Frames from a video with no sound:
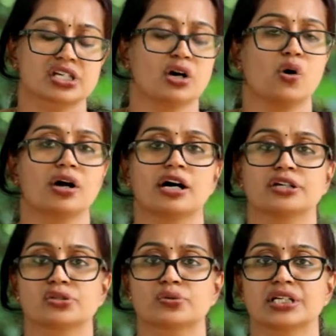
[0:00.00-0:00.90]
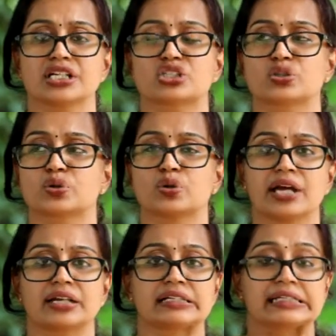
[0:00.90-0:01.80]
Her duty is to
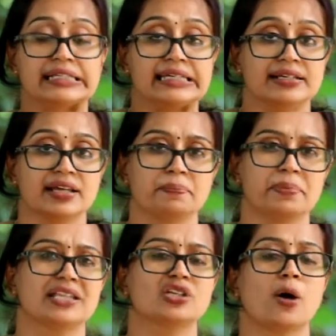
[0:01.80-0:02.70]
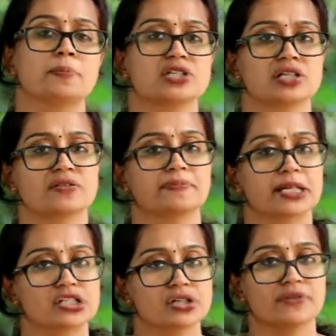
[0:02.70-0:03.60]
cook and clean and be the object of
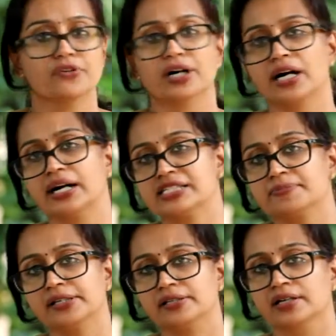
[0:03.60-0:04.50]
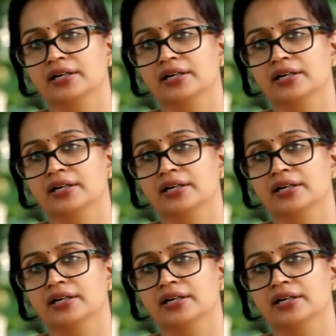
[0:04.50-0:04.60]
pleasure for her husband.